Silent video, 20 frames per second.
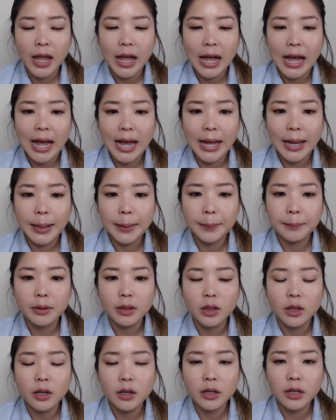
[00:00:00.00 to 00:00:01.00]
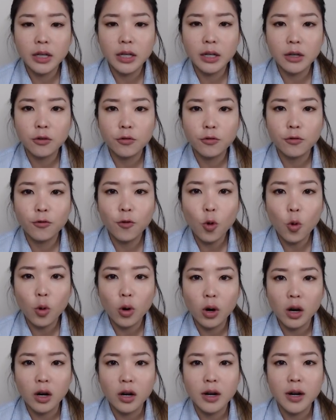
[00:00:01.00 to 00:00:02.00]
I'm looking
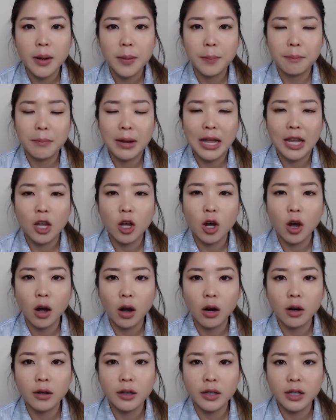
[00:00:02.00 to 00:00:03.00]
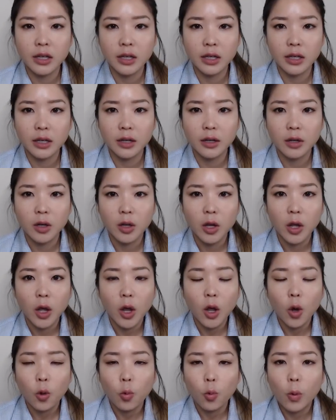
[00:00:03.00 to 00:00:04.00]
for my car key.
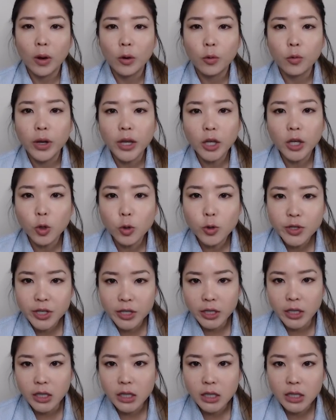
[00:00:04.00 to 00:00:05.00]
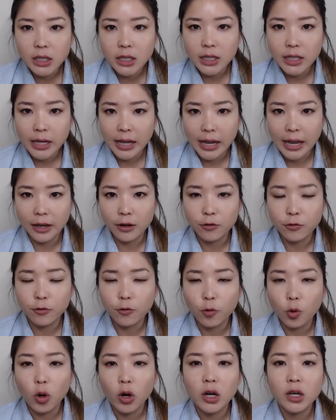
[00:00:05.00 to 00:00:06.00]
When we use look and
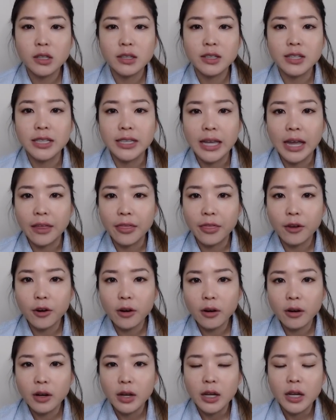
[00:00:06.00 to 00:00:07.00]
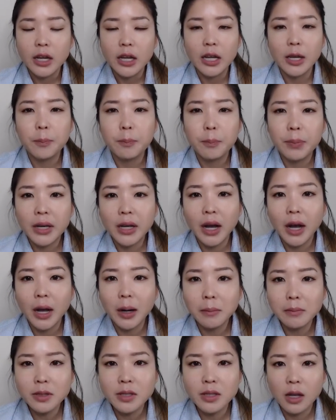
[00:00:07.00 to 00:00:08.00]
for together, it
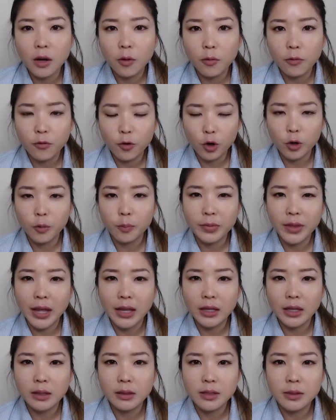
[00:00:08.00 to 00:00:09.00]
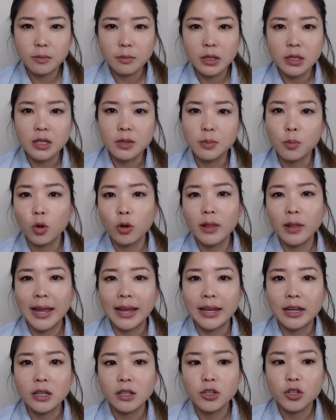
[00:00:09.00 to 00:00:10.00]
becomes a verb that is more
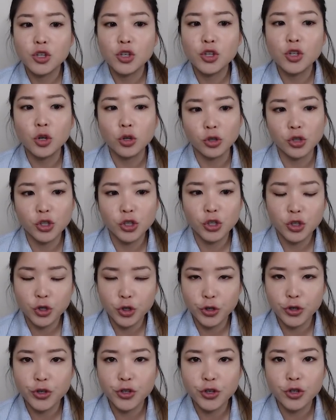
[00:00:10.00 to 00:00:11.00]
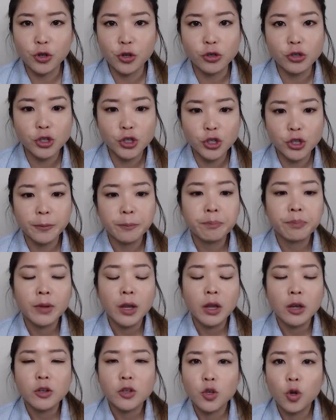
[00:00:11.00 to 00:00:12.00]
like search, to search.
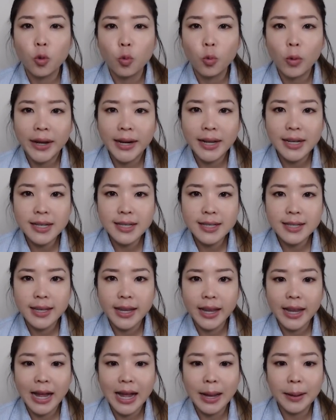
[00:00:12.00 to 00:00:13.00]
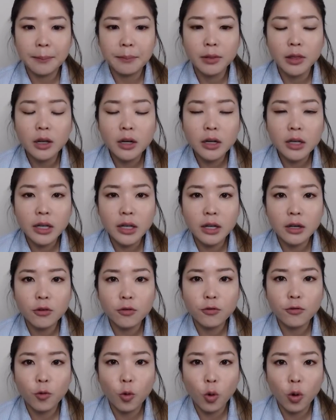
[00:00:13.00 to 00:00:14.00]
So when I say I'm looking
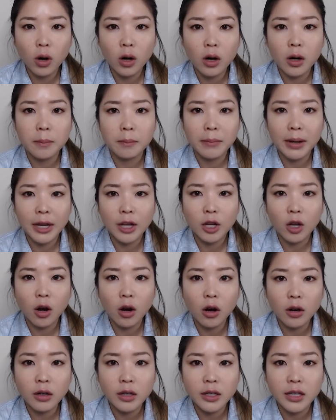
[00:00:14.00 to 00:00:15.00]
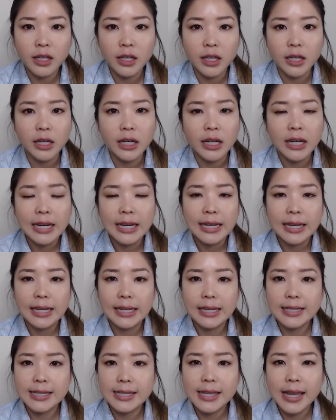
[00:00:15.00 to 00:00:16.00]
for my car key,
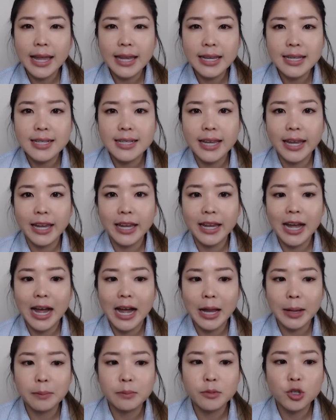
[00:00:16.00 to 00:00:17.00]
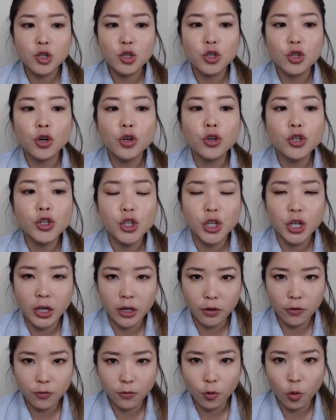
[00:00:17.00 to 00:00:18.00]
it's like saying I'm searching
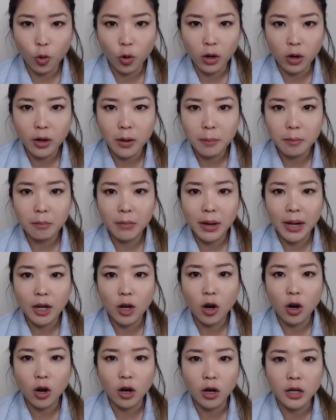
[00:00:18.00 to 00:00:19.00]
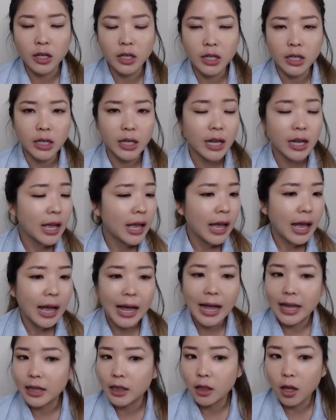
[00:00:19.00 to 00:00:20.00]
for my car key.
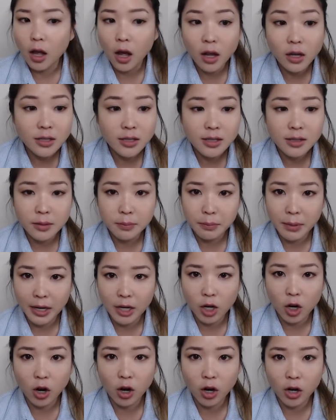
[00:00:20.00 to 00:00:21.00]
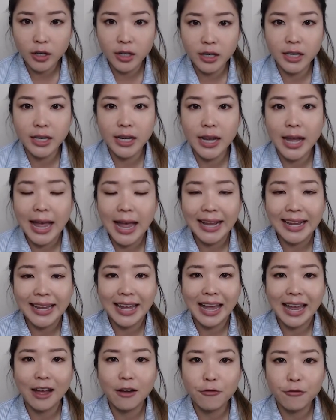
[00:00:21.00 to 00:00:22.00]
I lost my car key, I
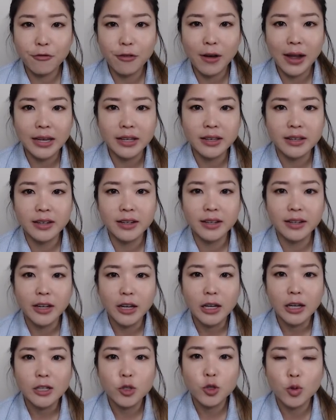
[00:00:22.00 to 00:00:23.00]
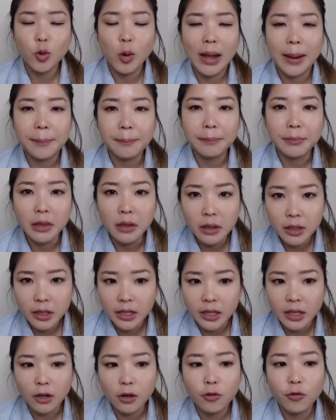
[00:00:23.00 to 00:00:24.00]
can't find it, so I'm
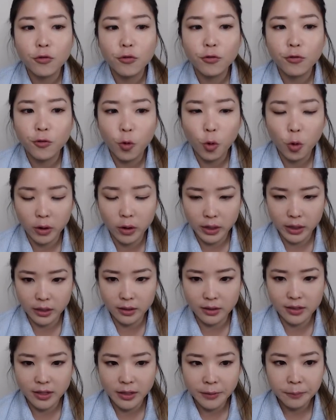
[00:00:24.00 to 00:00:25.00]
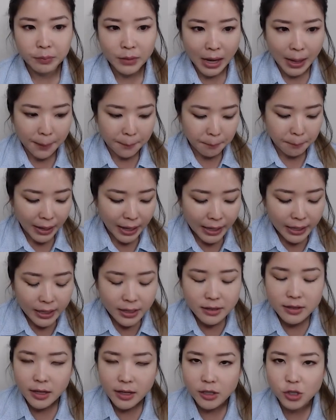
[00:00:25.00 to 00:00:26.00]
looking for it. I'm paying
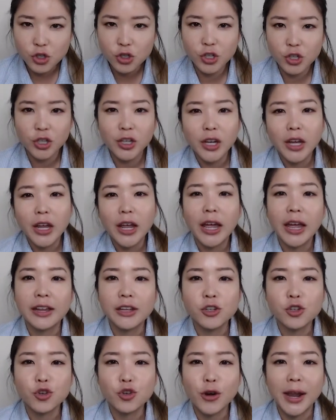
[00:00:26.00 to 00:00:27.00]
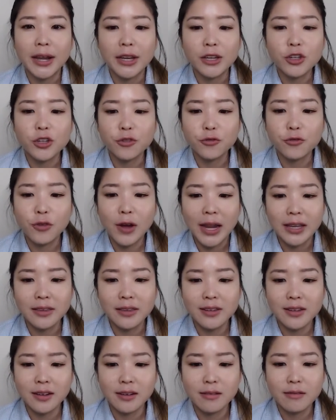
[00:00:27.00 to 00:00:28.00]
attention and trying to find
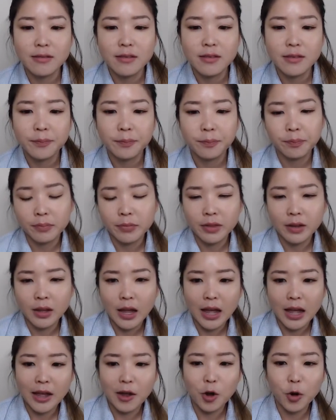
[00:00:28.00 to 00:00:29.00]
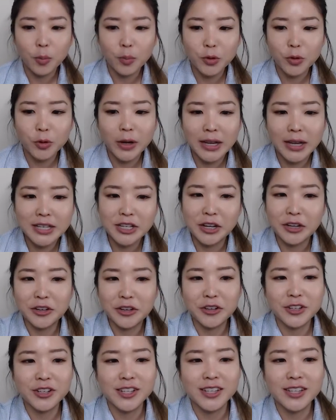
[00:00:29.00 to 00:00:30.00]
it. I hope you guys
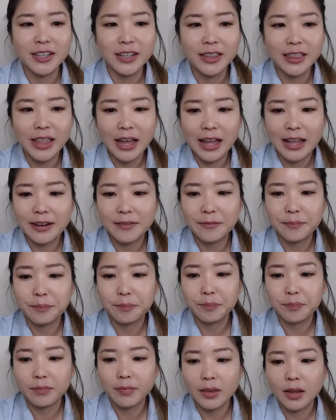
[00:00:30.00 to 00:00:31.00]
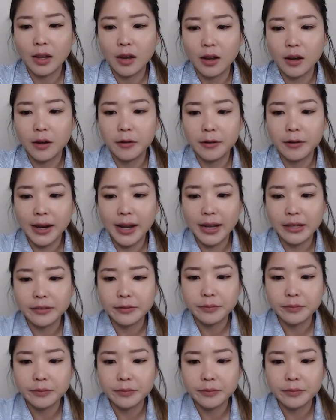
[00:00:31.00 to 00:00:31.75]
understood that. All right.